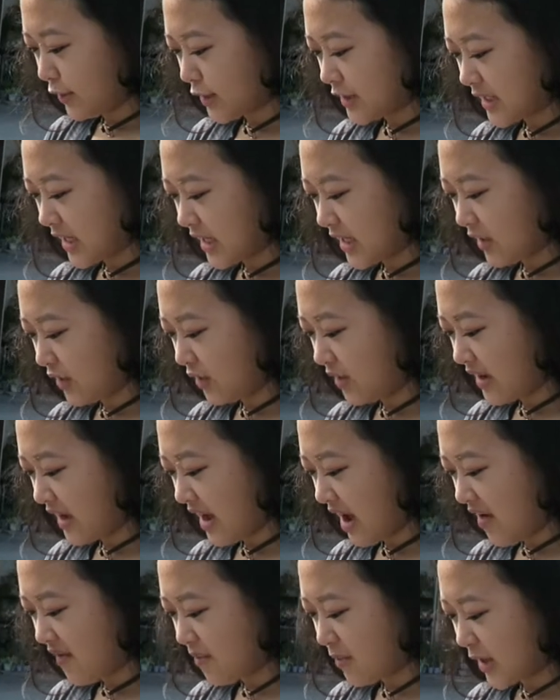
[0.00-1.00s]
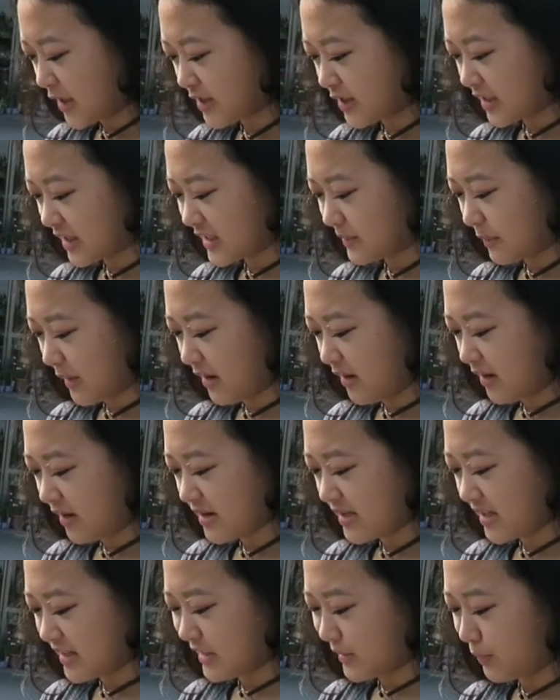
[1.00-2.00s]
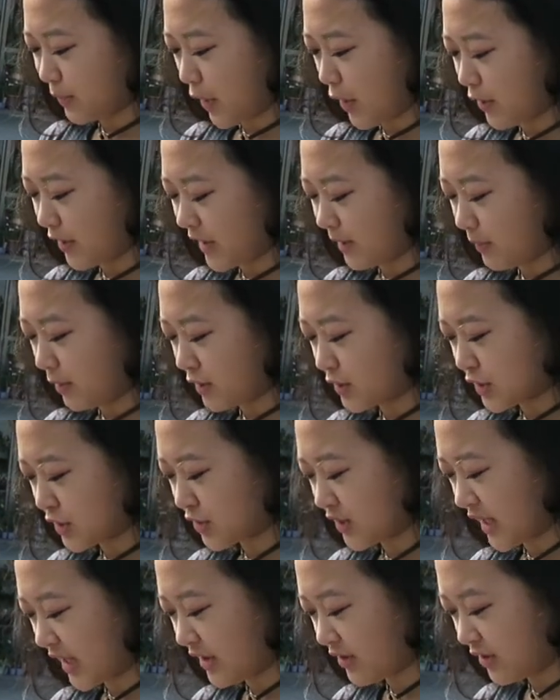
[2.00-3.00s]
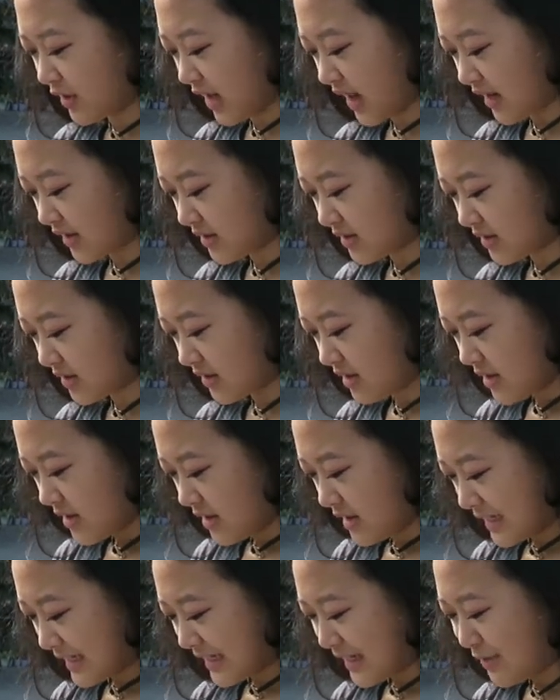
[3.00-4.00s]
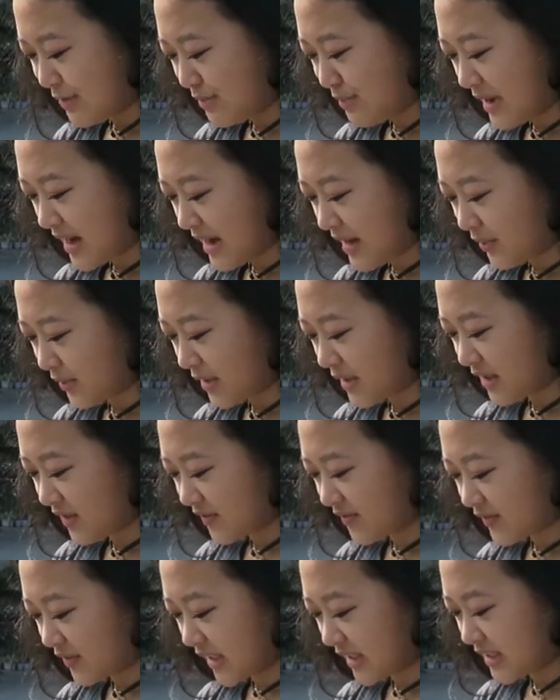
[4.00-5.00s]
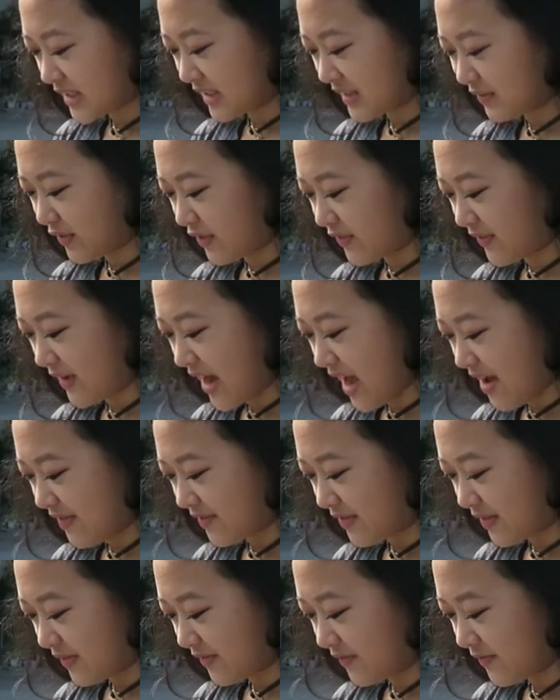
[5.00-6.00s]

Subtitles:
looks like you don't have much experience as a Pokemon trainer yet. Come back when you've reached level 5.